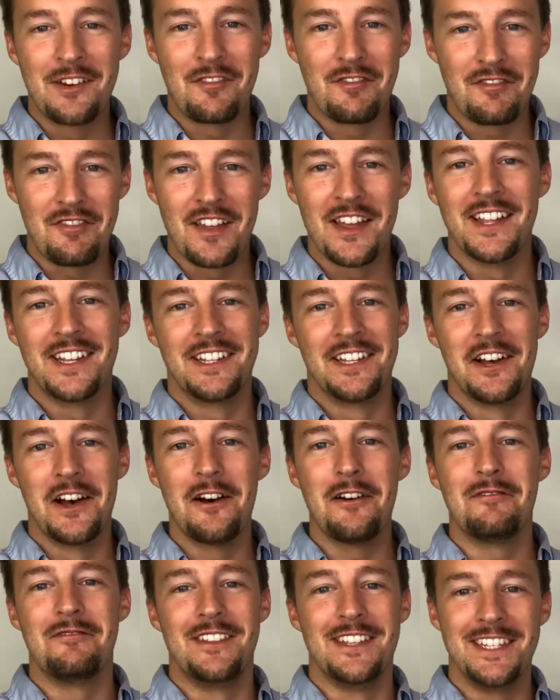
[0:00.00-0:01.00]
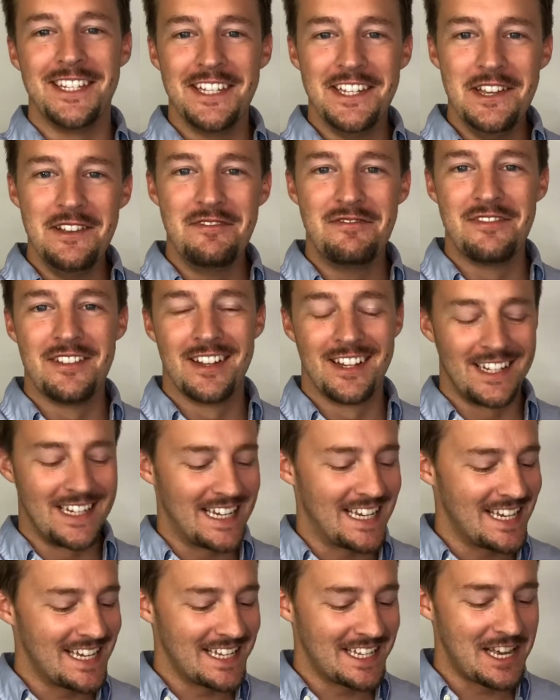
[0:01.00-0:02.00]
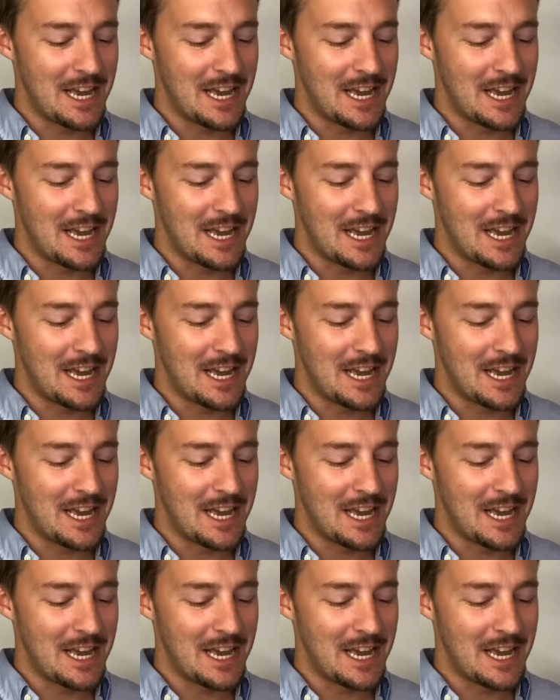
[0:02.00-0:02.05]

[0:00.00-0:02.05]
event of the evening,